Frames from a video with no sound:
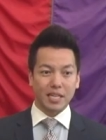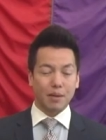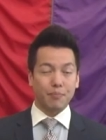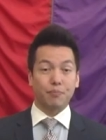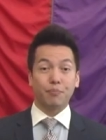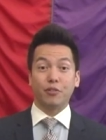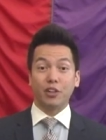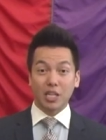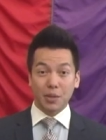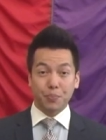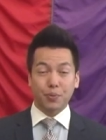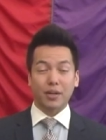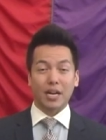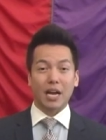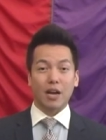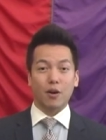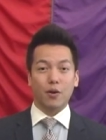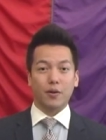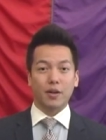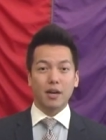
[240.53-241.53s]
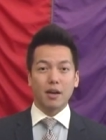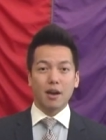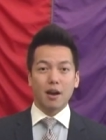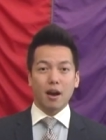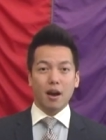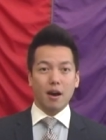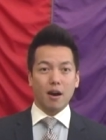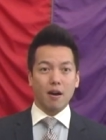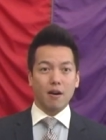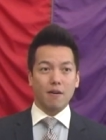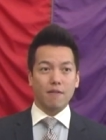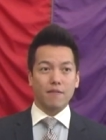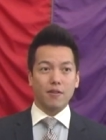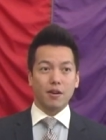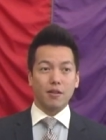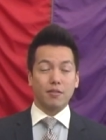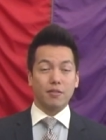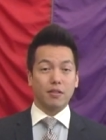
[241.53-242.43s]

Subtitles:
I'm very proud of